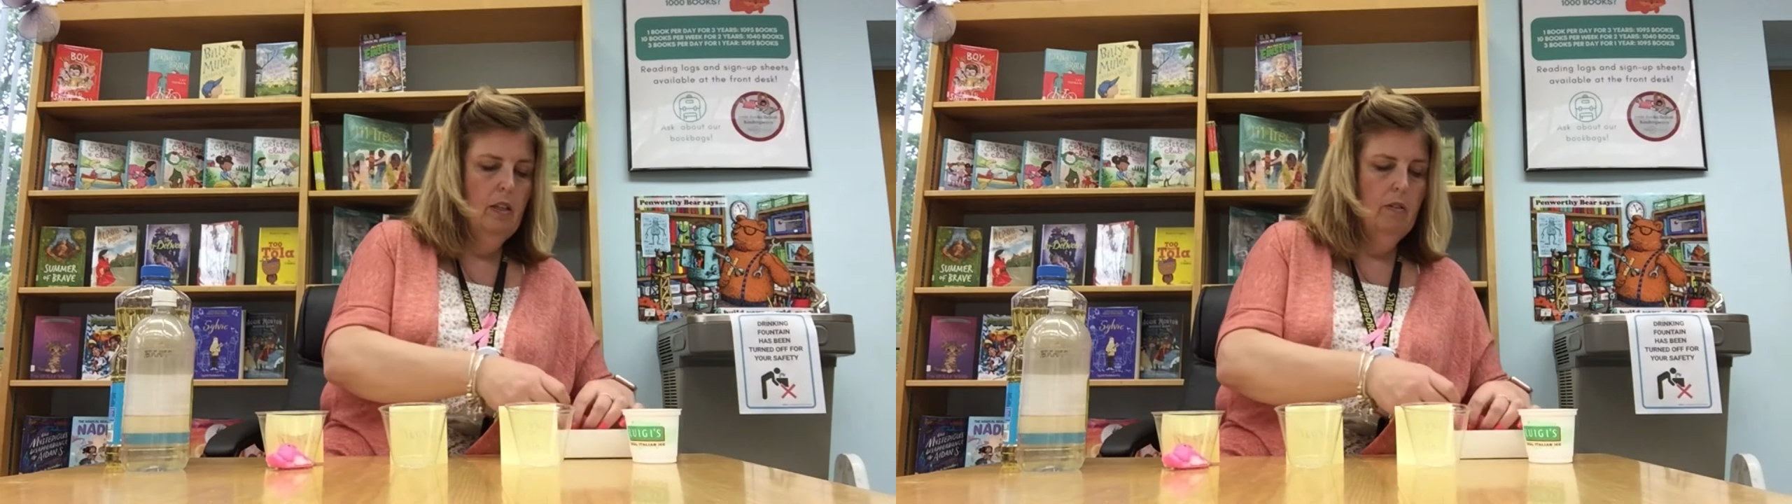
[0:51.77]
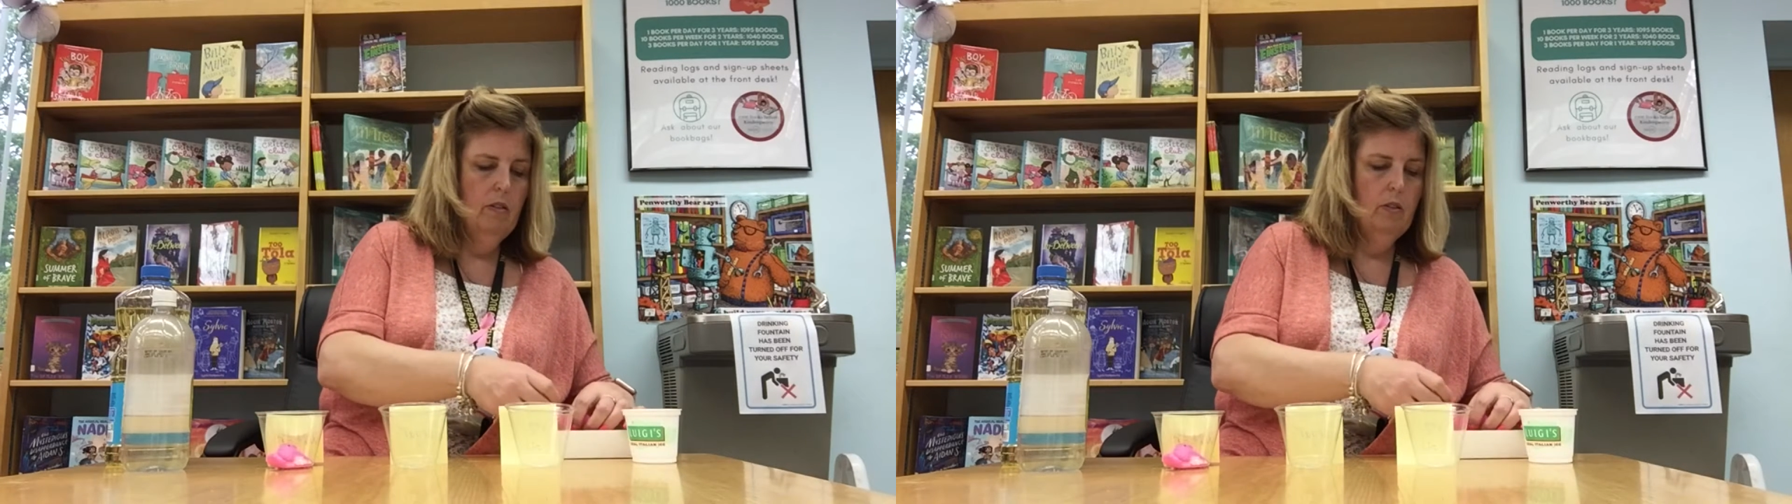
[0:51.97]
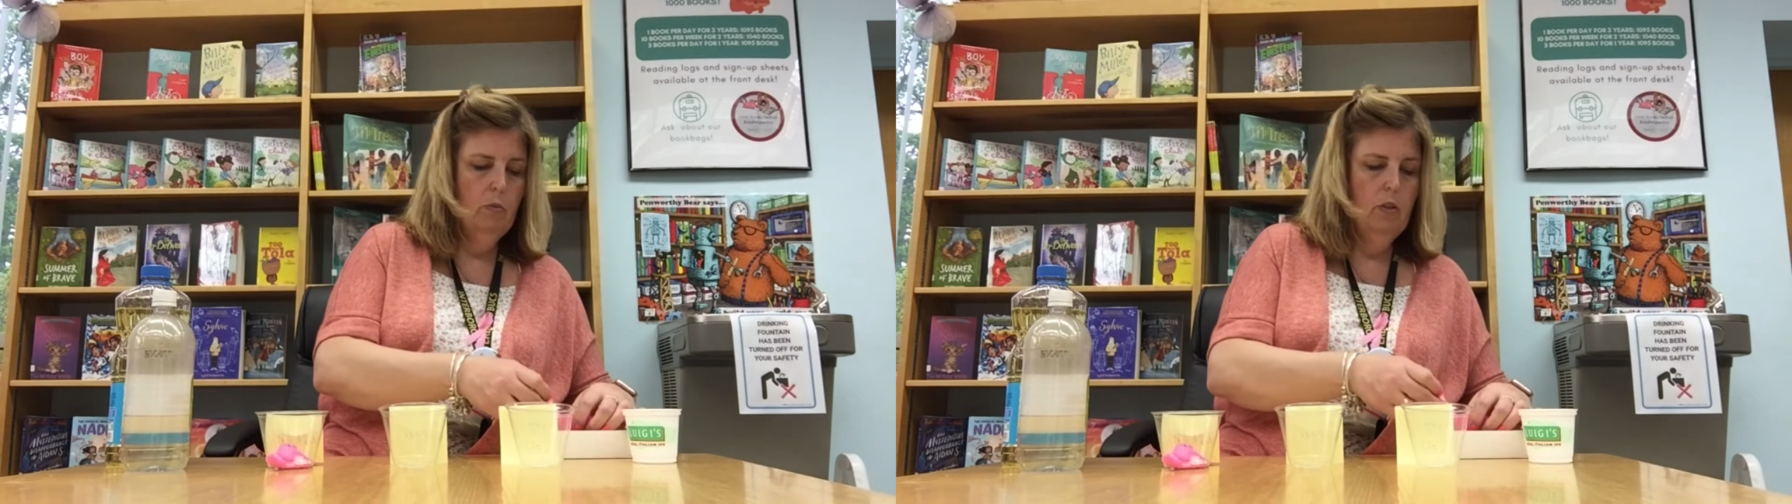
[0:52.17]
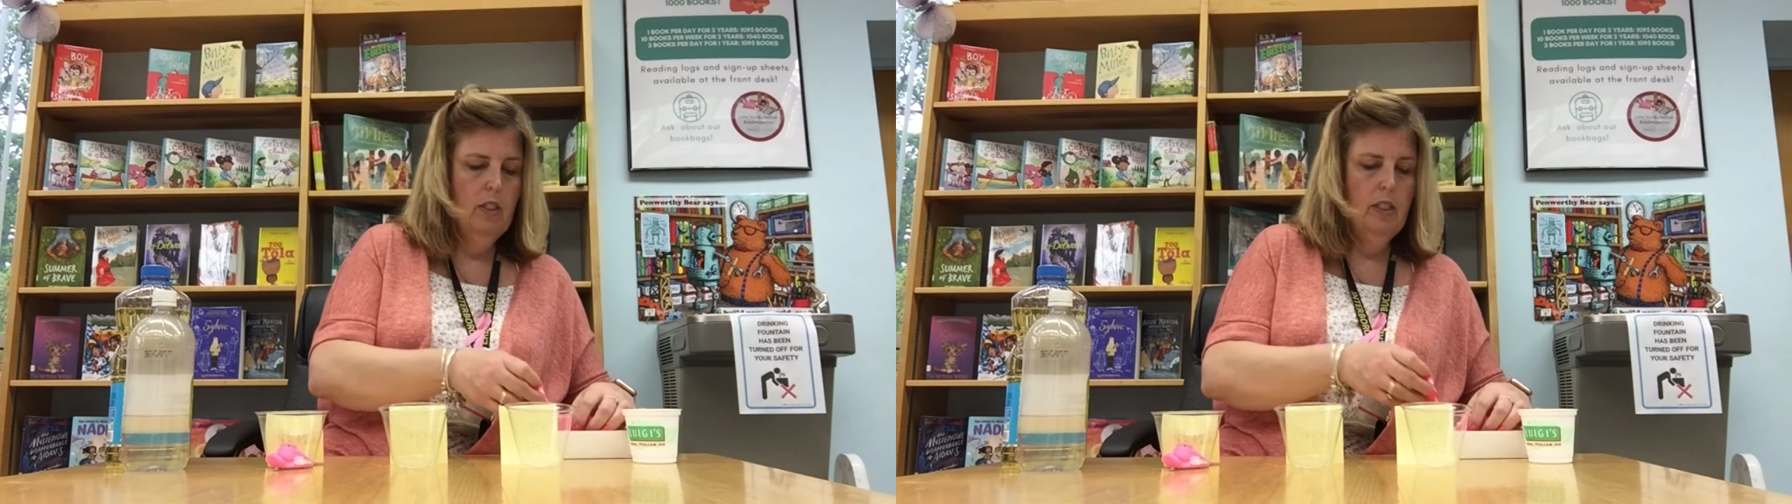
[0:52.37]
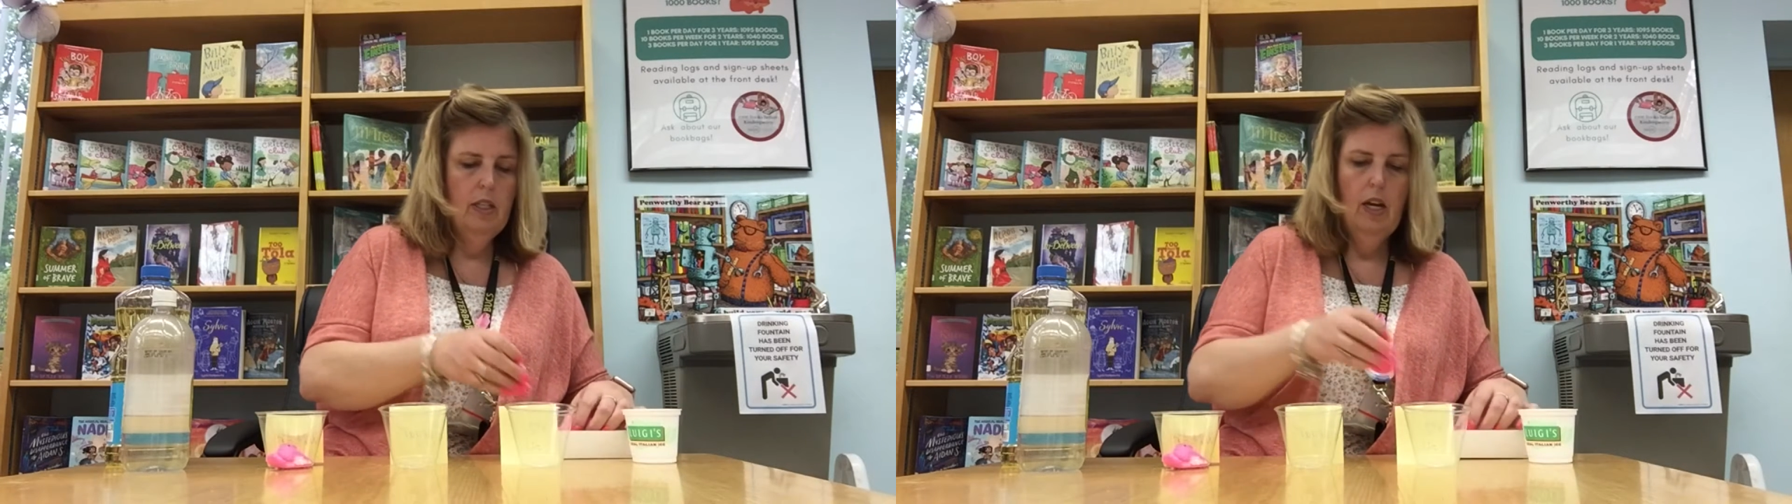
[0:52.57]
There's
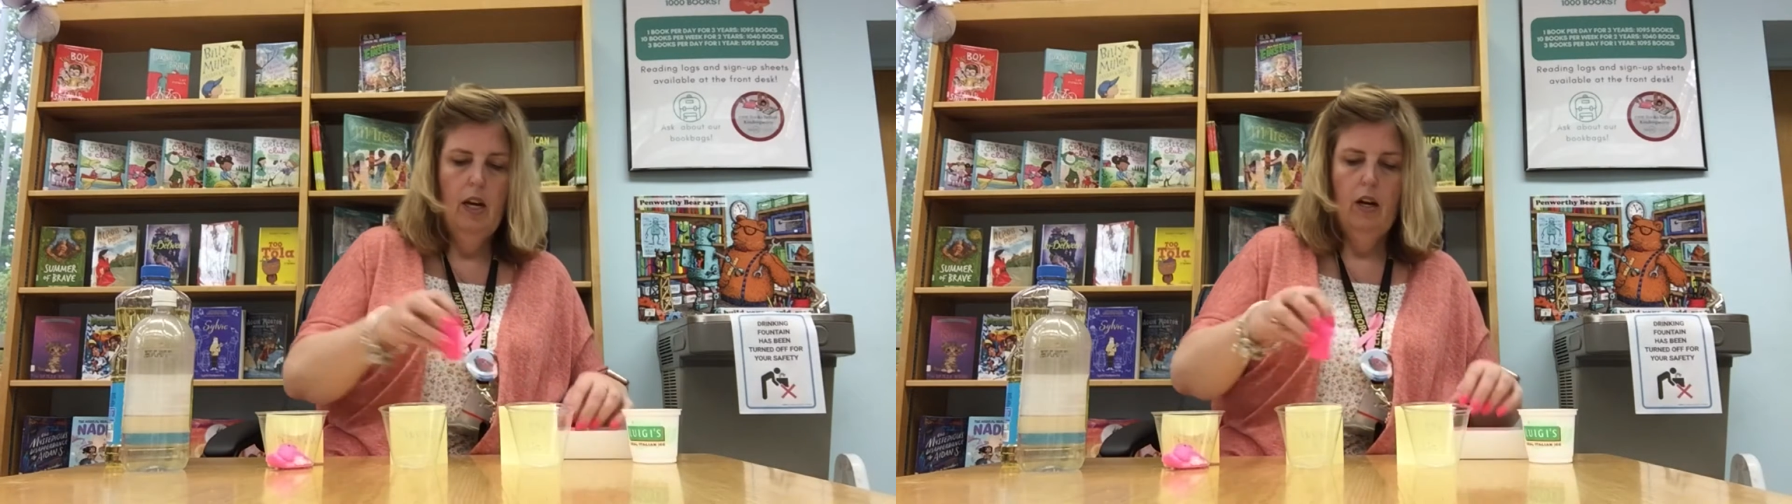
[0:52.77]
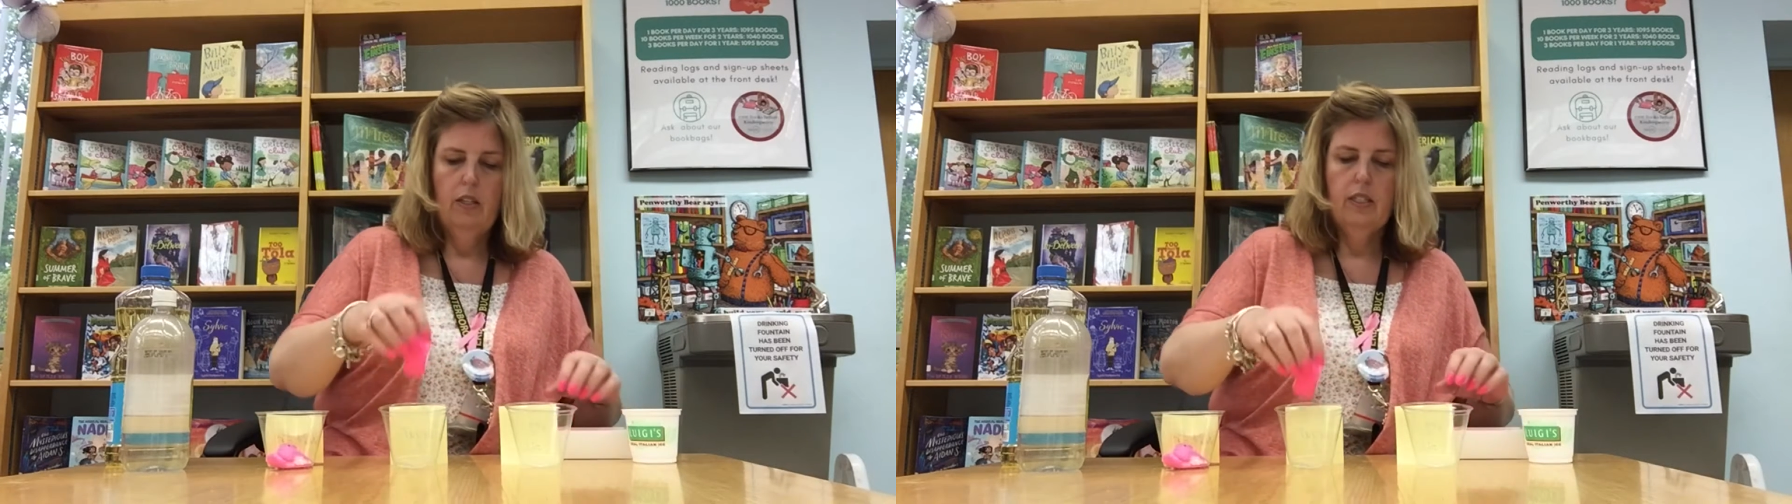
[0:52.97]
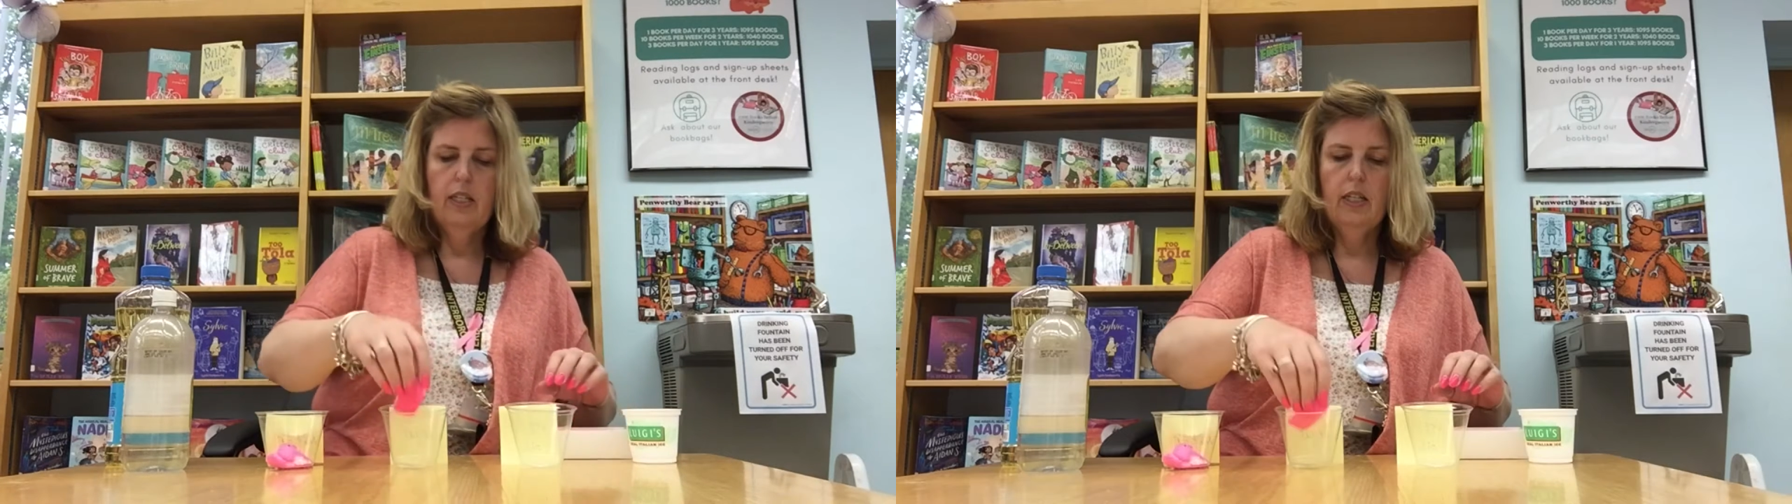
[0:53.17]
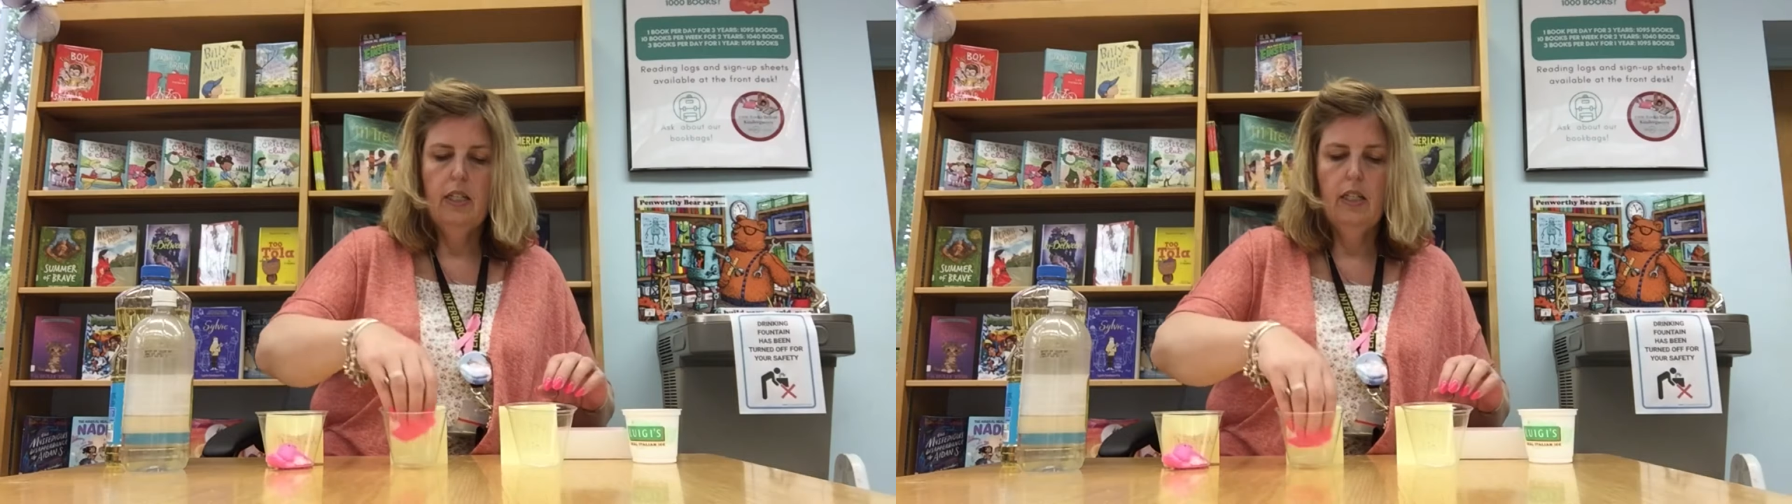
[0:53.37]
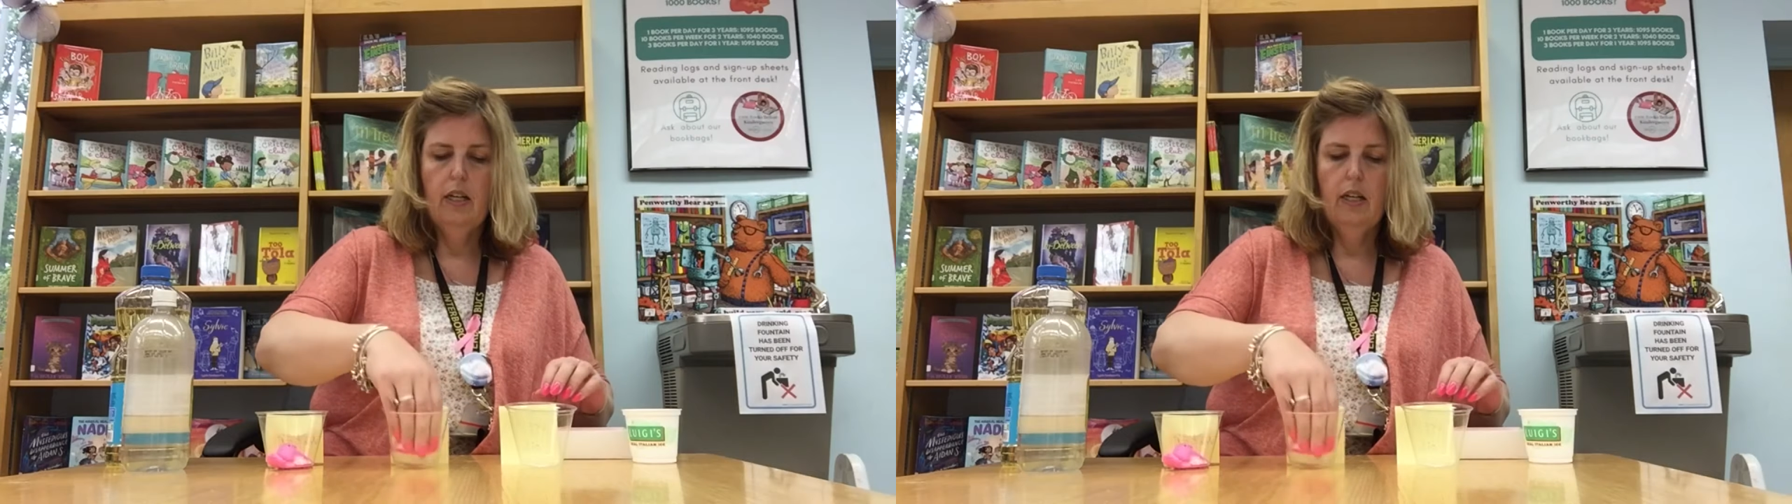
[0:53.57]
one. Our second